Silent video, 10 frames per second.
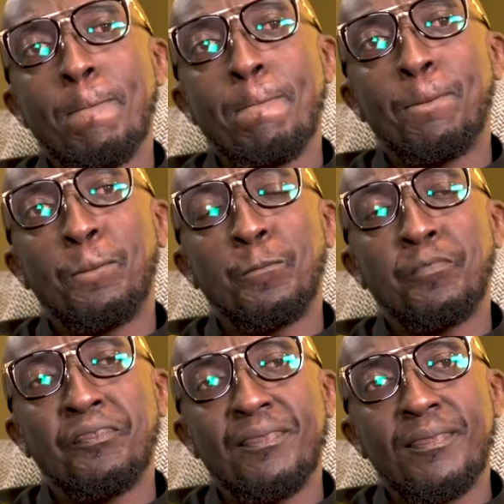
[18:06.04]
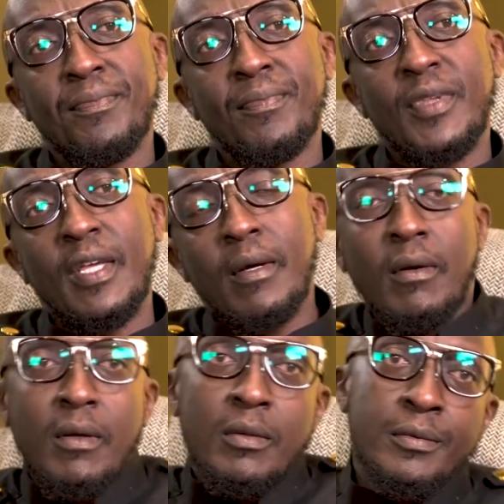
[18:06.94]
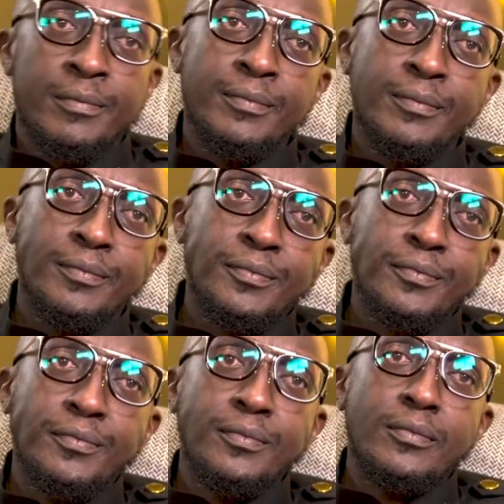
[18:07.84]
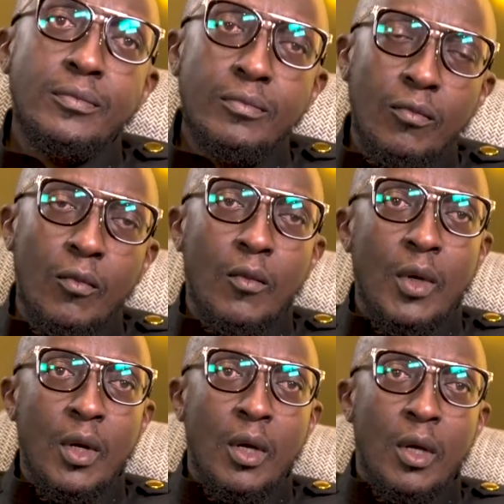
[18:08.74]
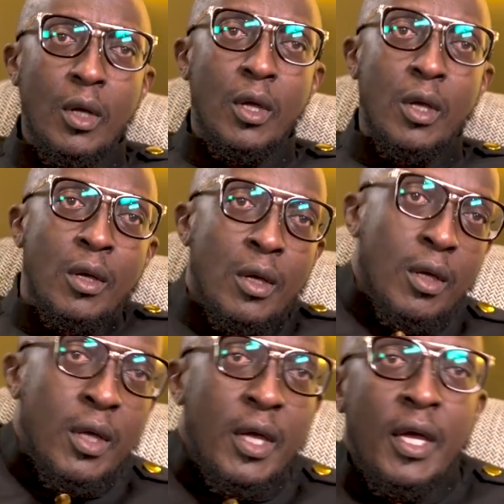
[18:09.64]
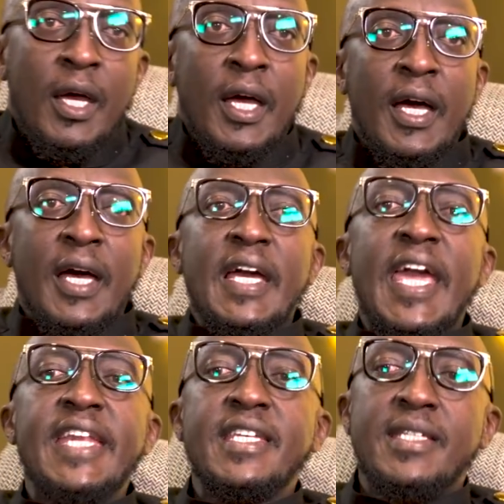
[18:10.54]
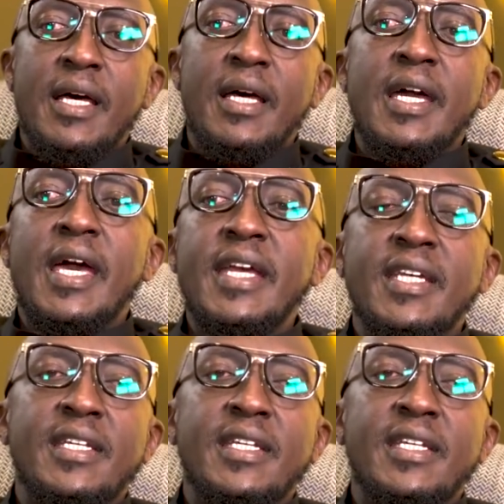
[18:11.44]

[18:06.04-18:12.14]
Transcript: I mean, people's view of you? Did you get friends who wanted you because of their thoughts of access to tenders?